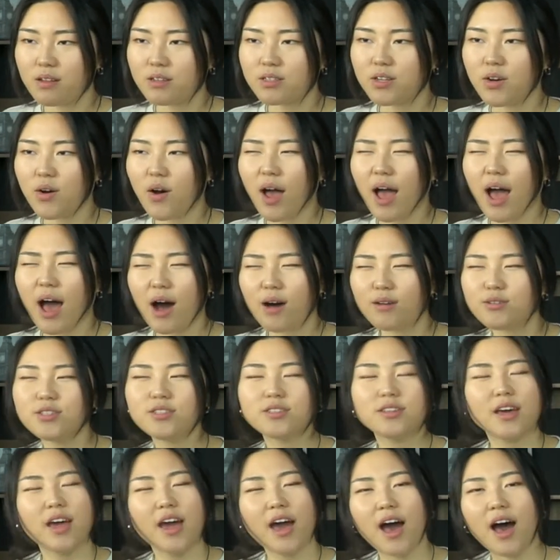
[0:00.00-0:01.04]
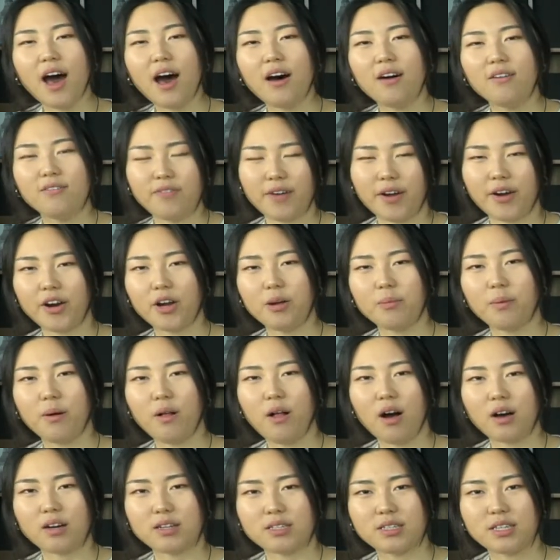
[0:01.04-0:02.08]
So how do they have variable
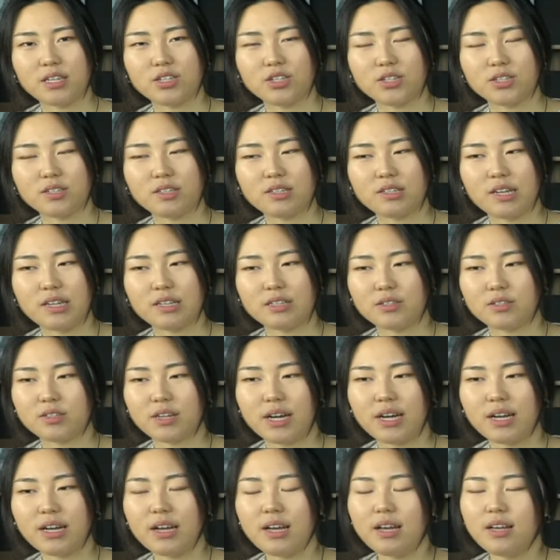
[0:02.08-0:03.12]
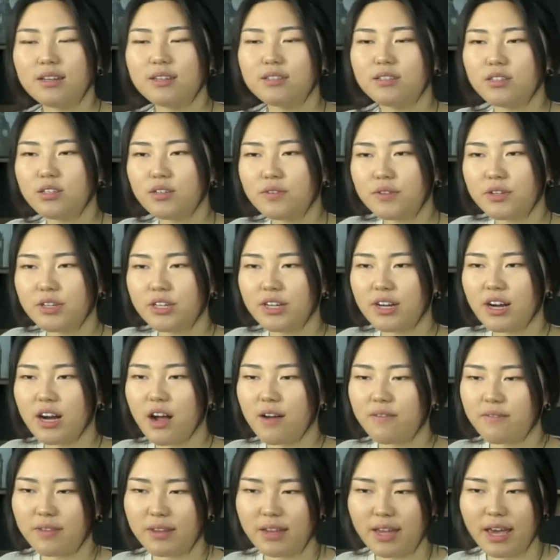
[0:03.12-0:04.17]
oxidation states, right? So over here I
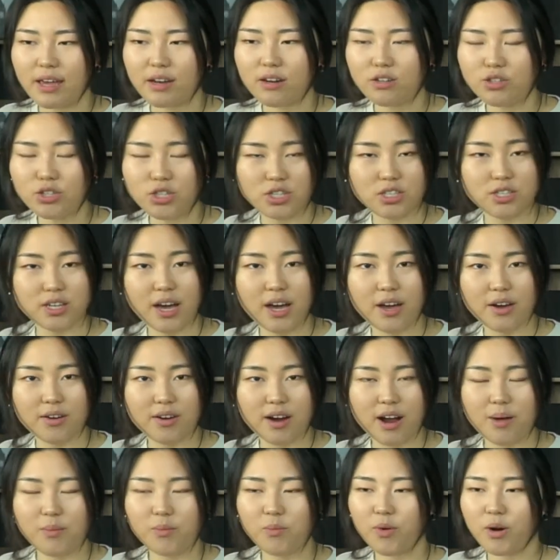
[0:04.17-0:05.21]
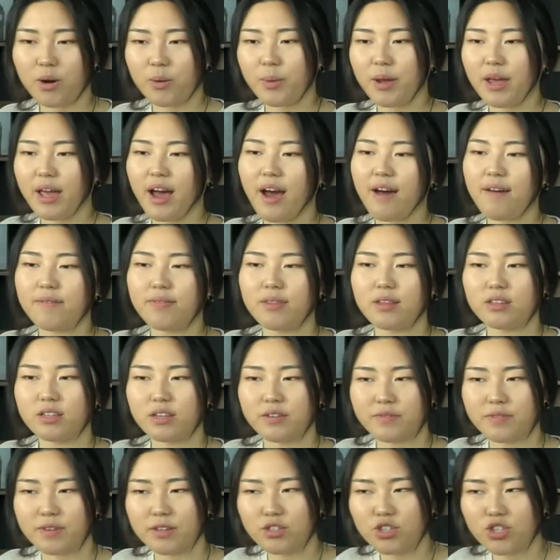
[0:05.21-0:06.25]
have an energy diagram where we have the
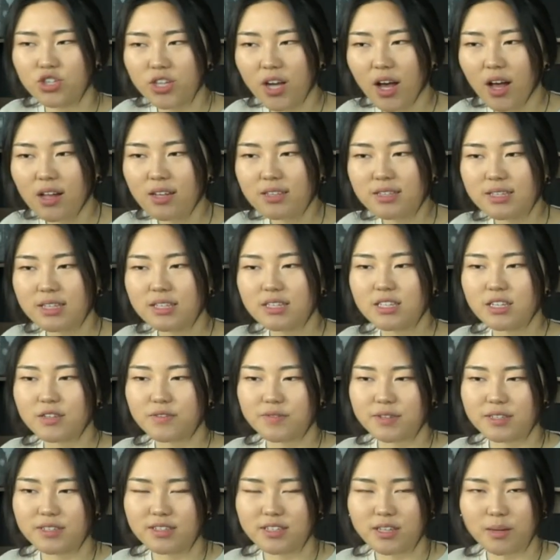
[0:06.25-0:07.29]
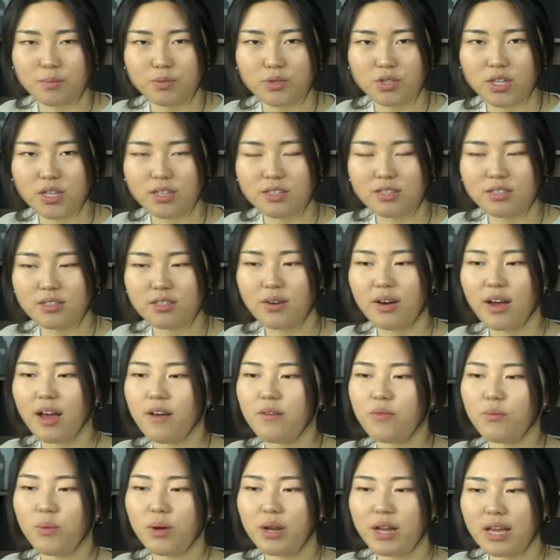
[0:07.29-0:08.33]
different shells and different subshells. So I
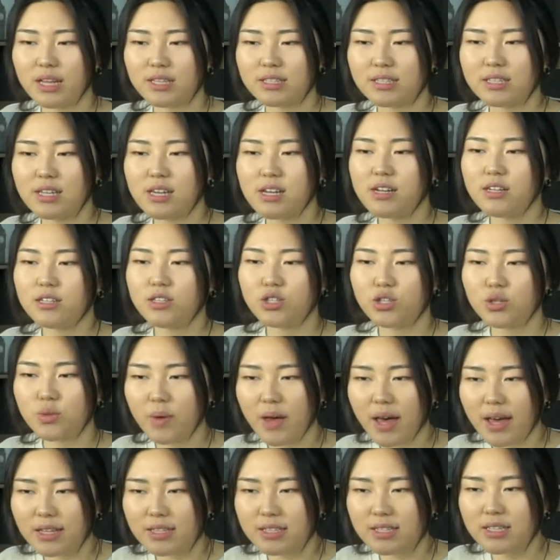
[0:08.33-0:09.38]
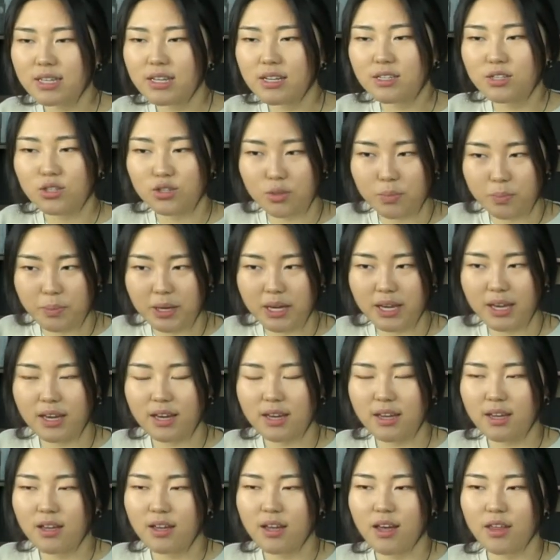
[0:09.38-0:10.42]
have 1s, 2s, 2p,
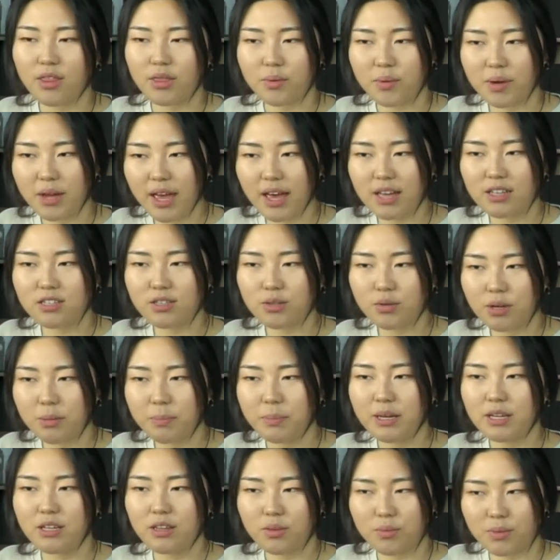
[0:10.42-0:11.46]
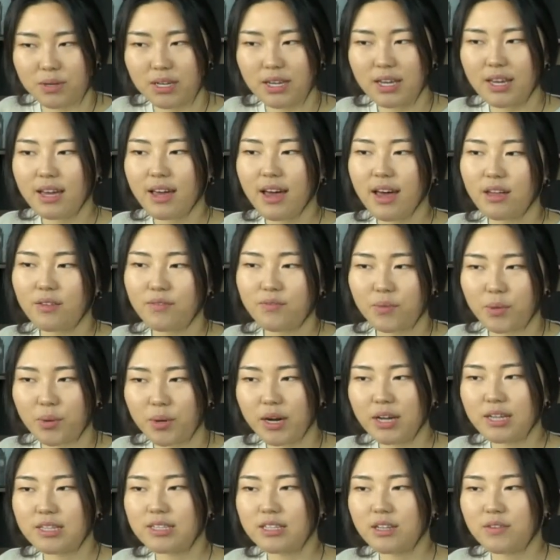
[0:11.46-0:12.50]
3s, 3p, 3d, and
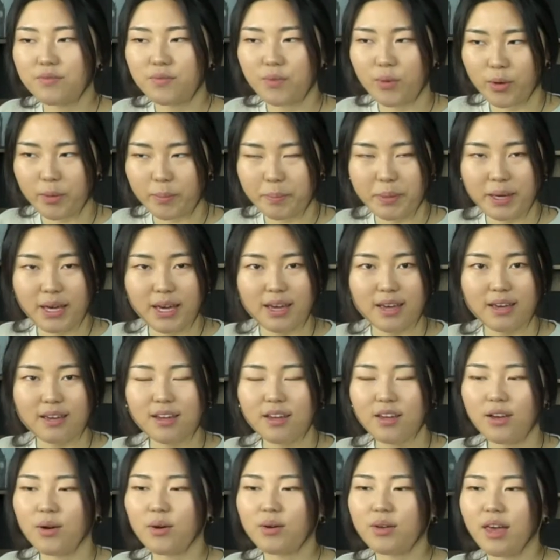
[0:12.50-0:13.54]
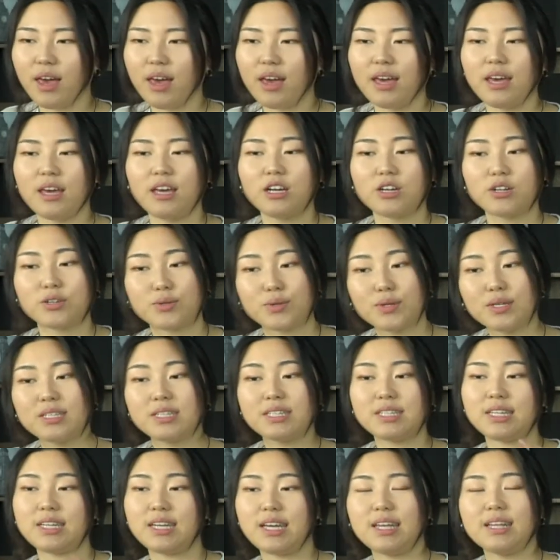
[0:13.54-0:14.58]
4s and 4p, okay,
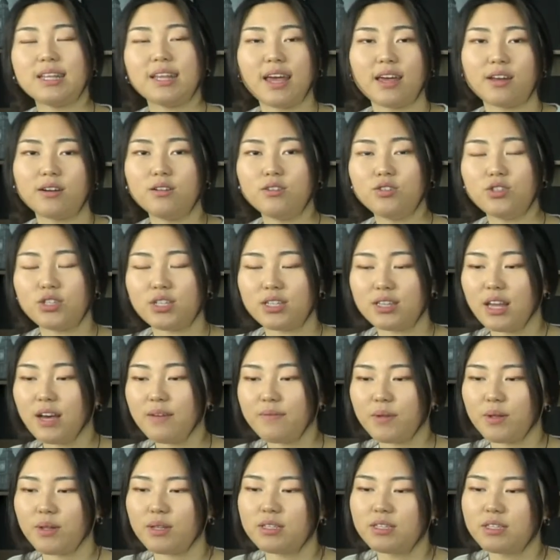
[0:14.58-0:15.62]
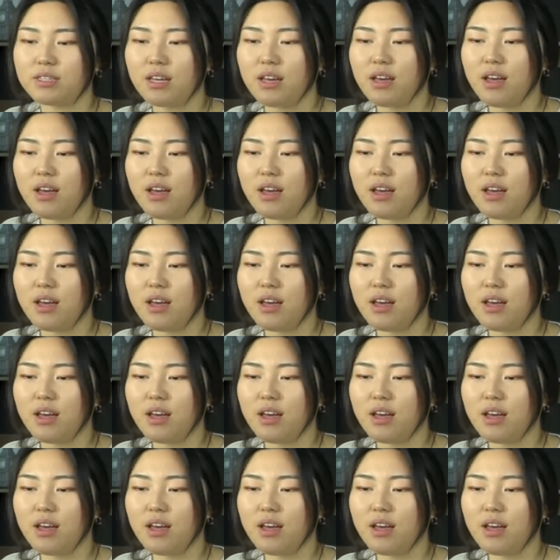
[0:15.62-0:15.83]
increasing in energy levels.